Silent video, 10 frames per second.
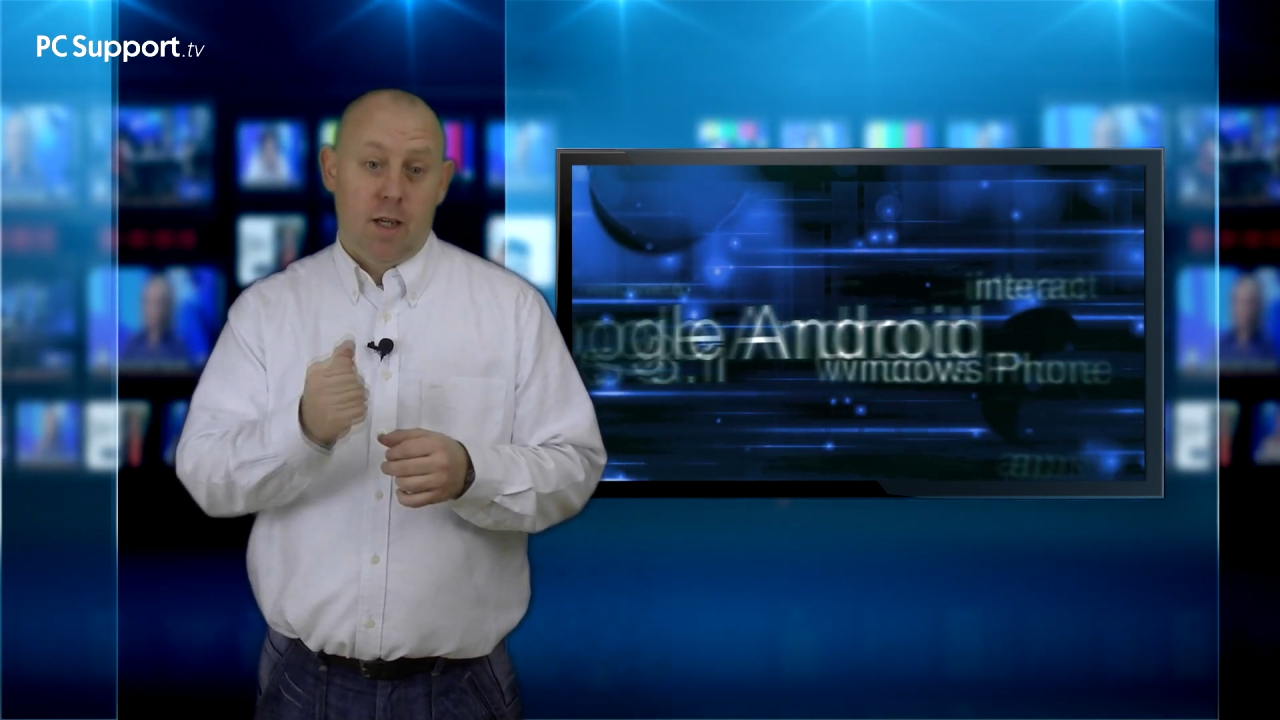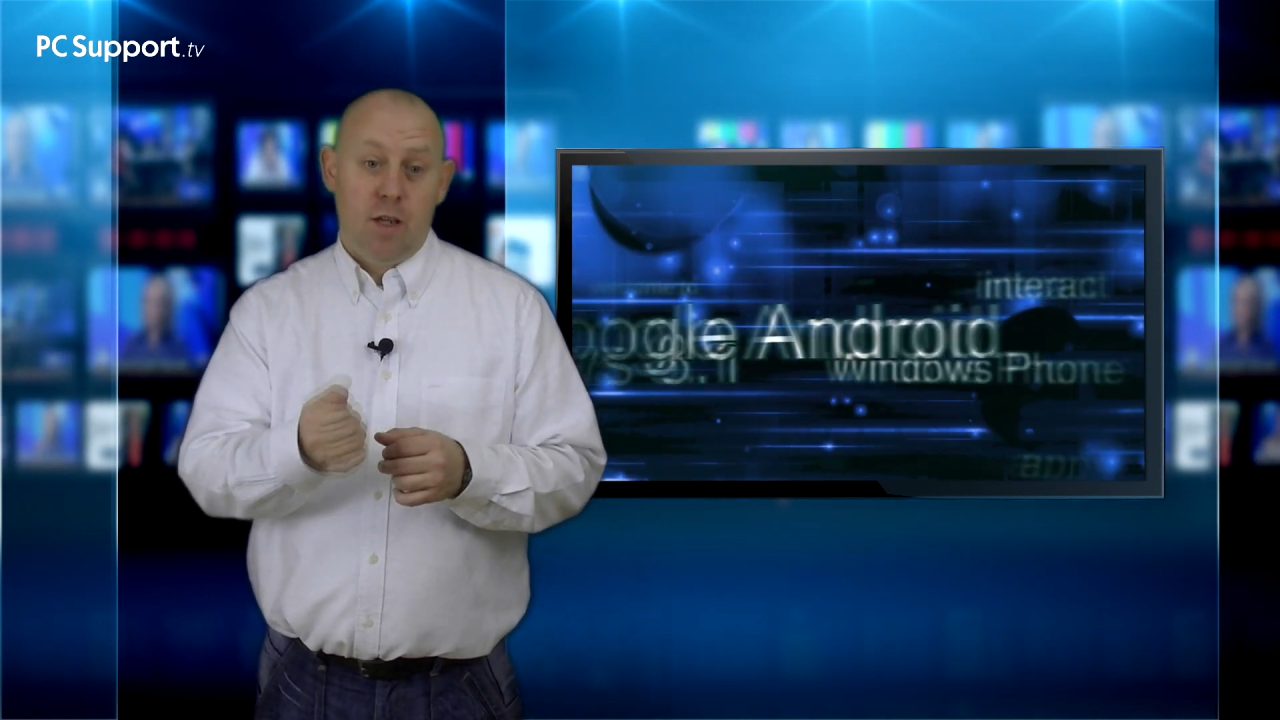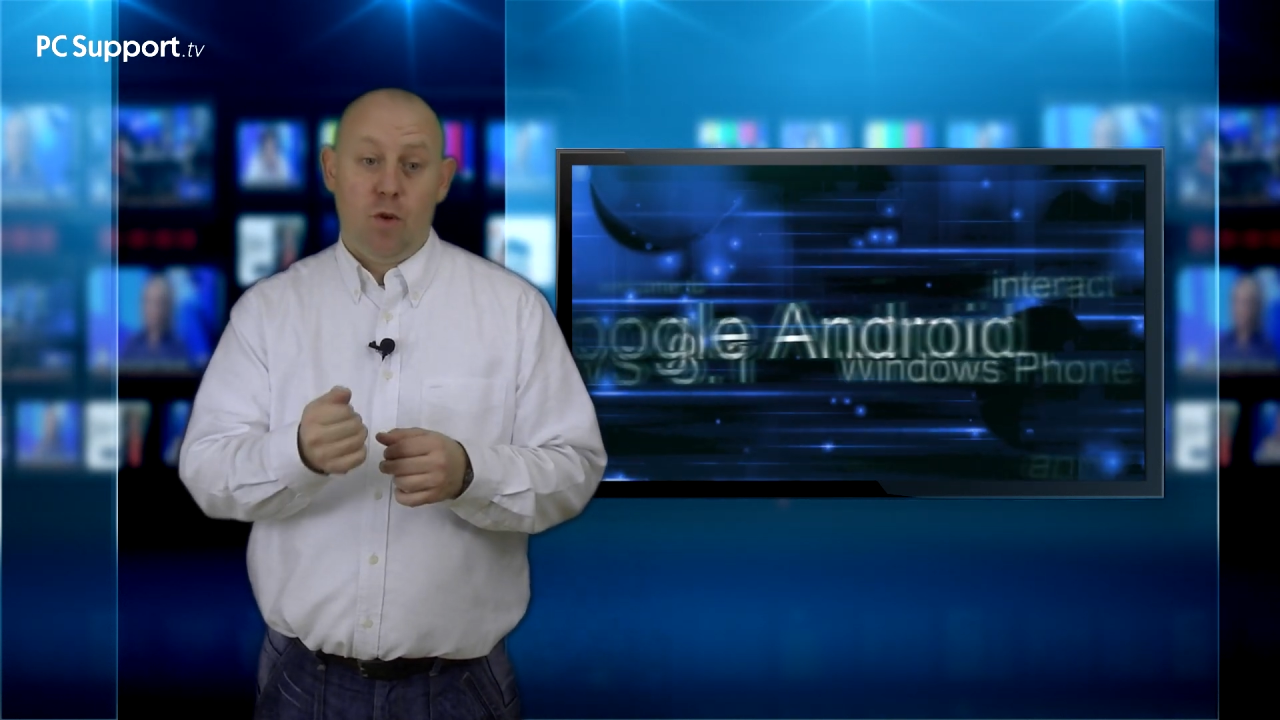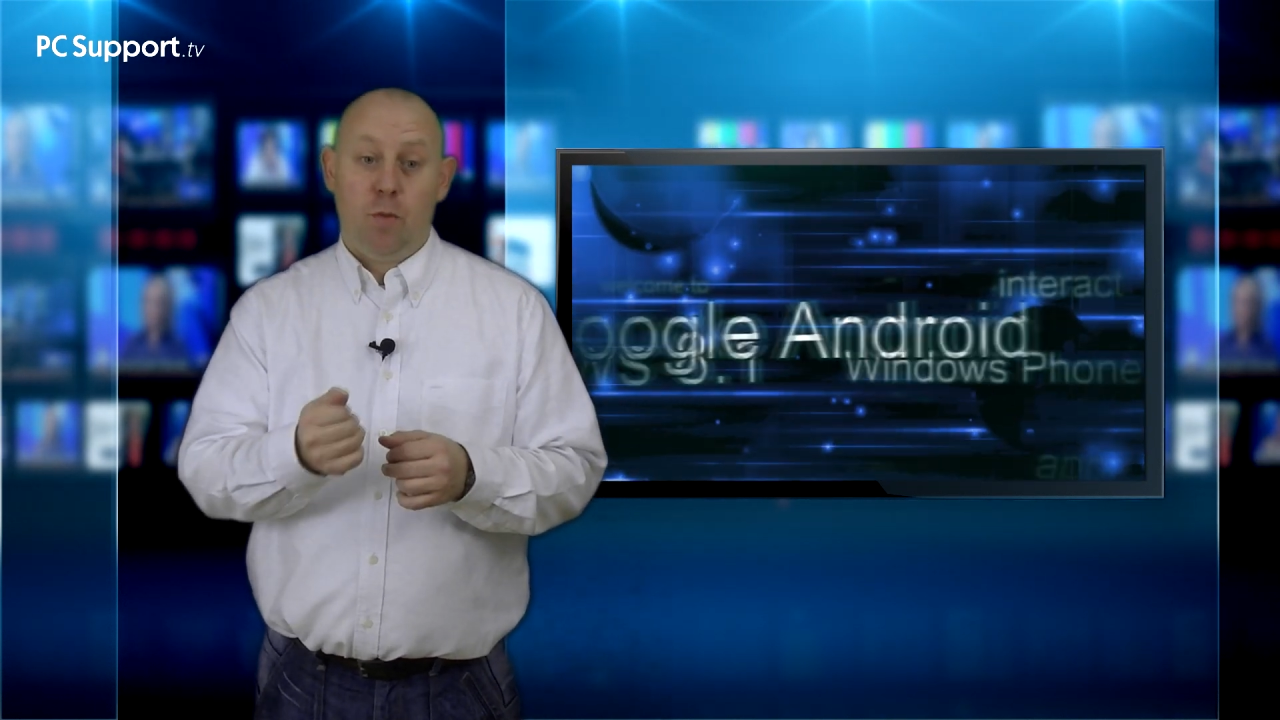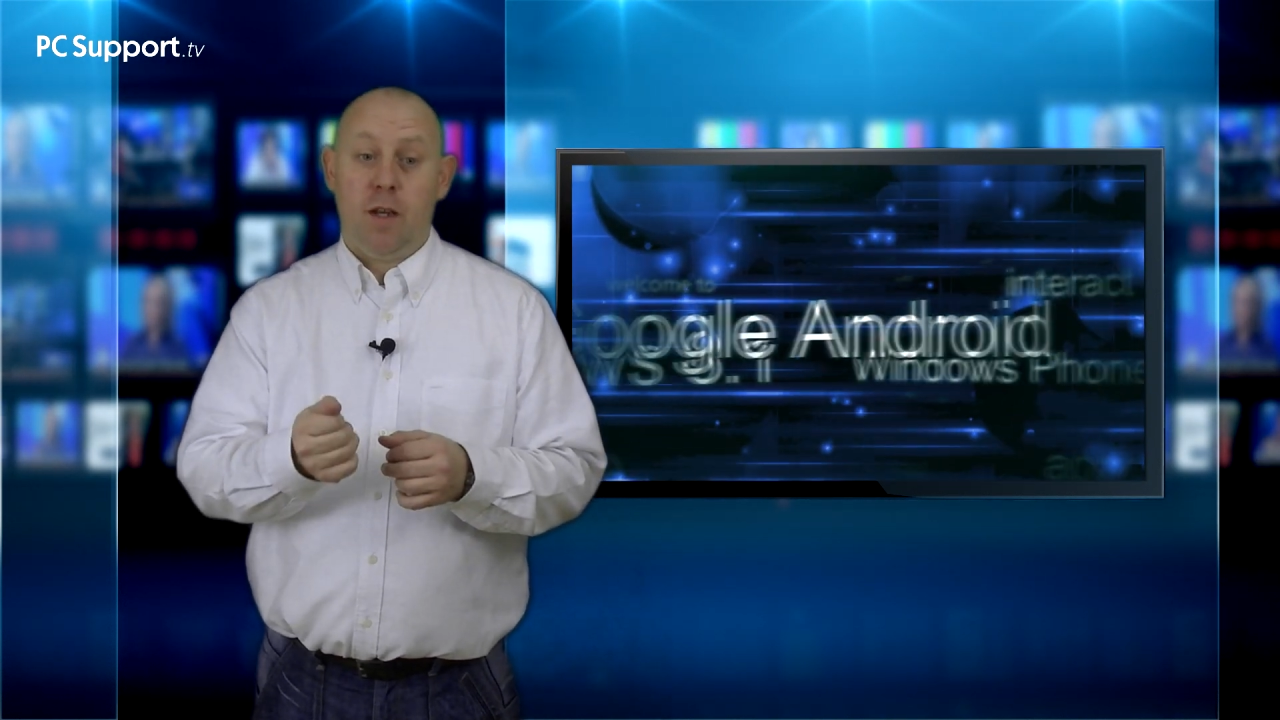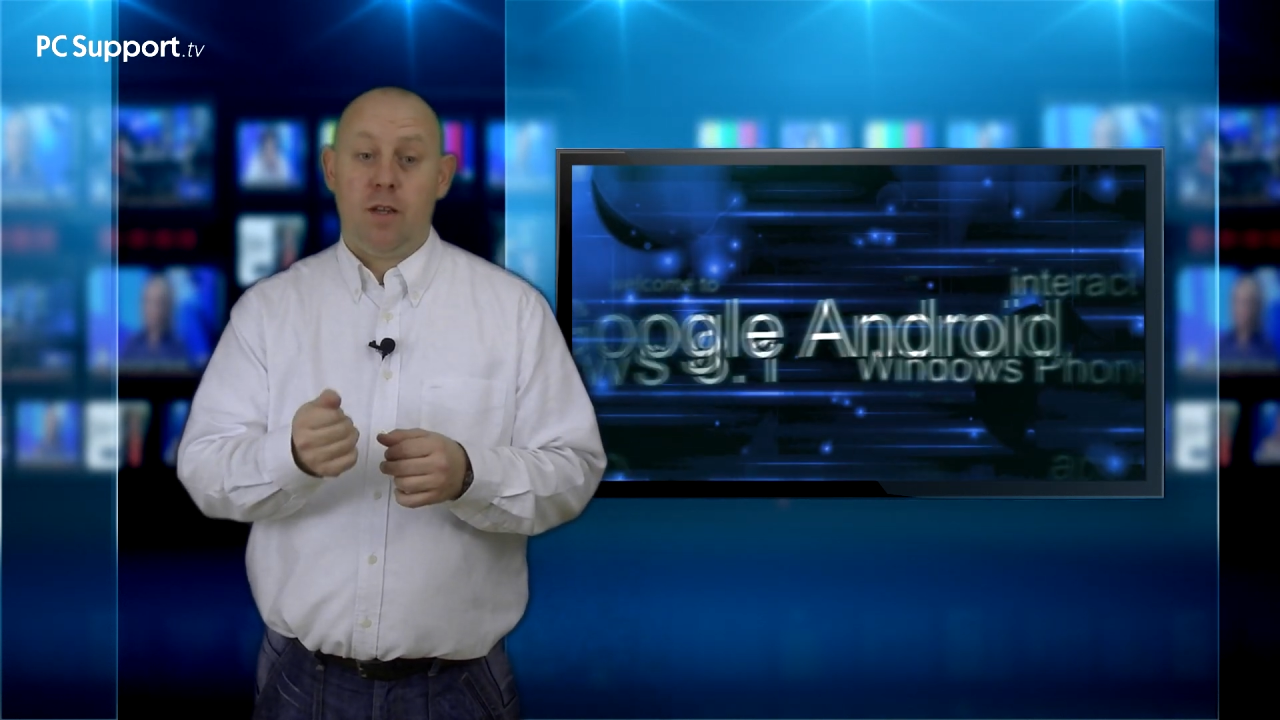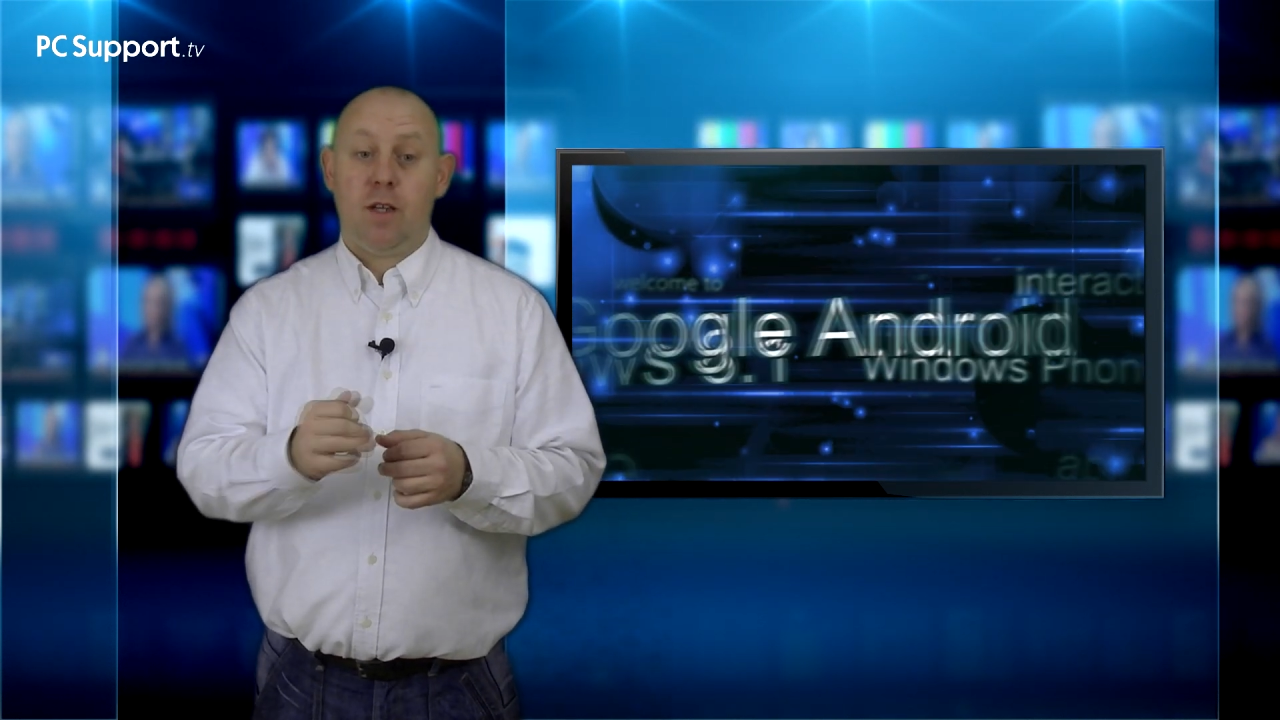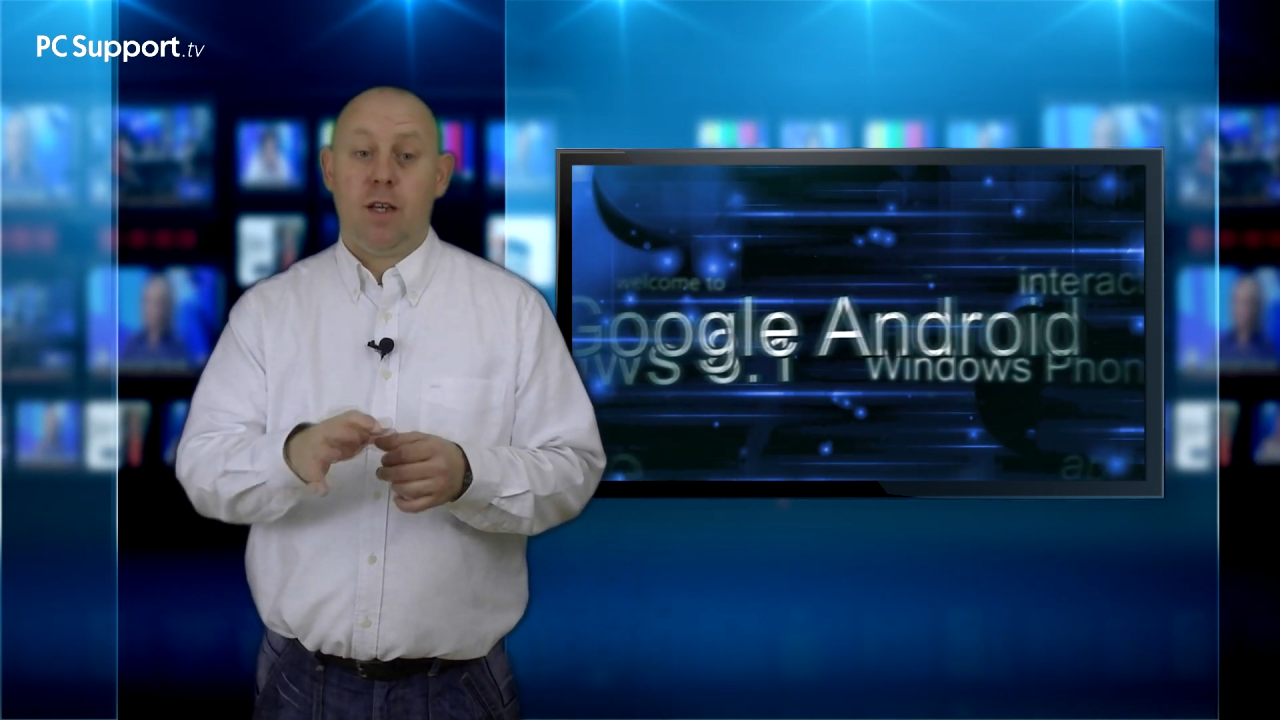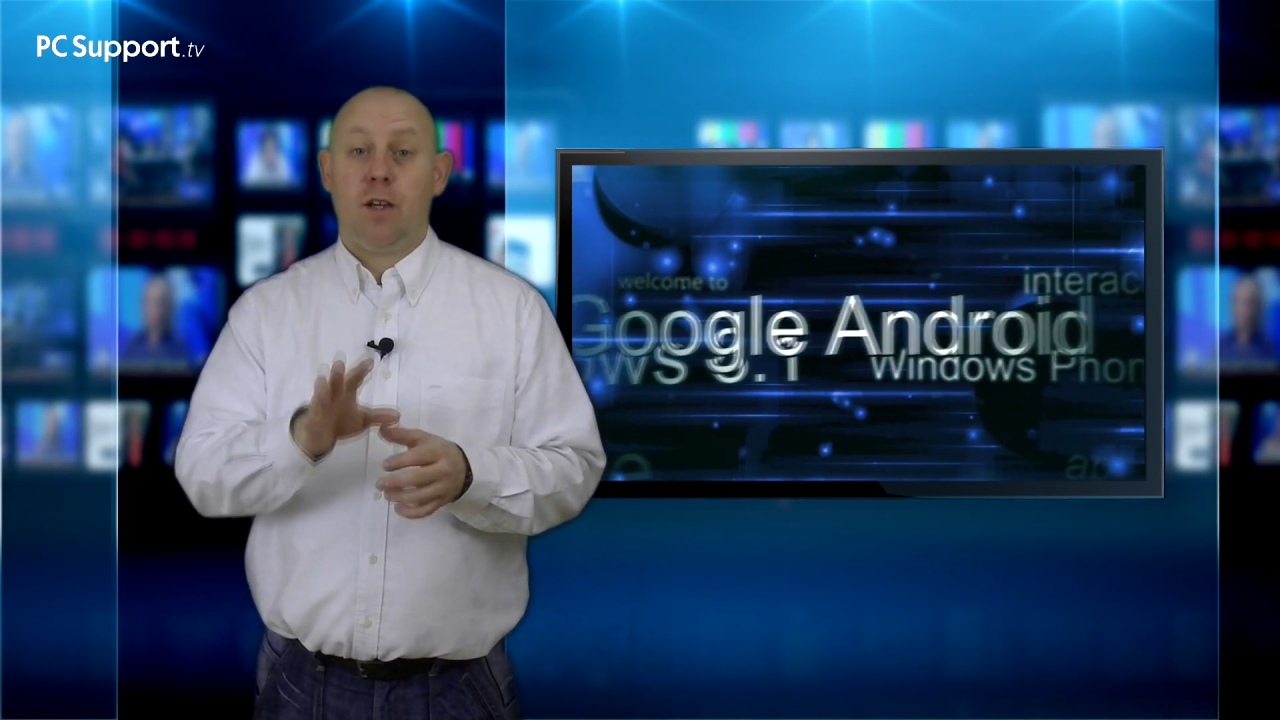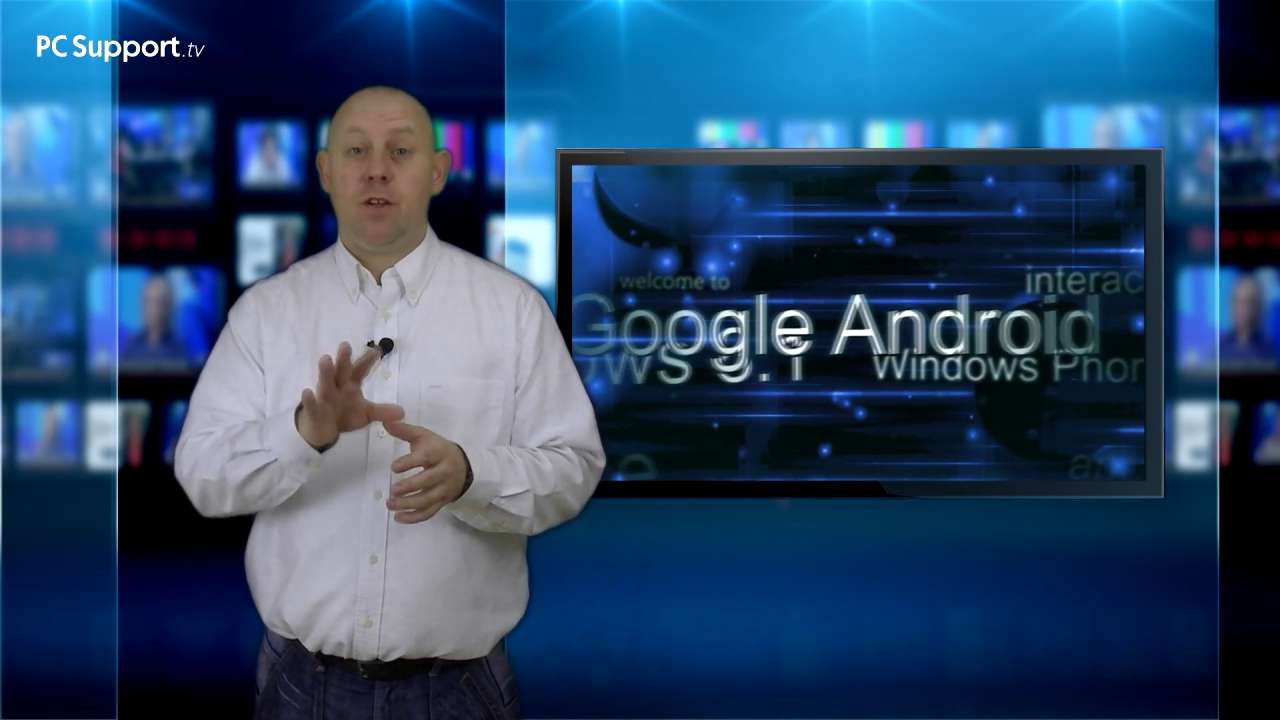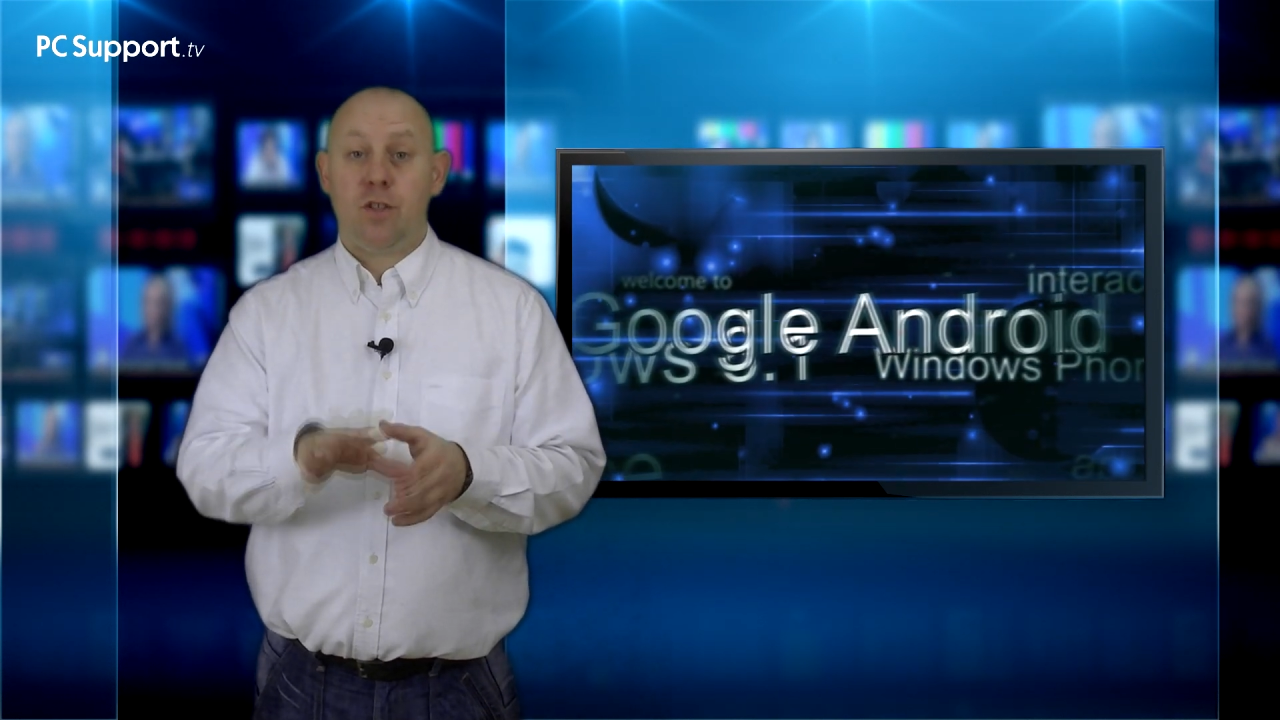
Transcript: in your P C can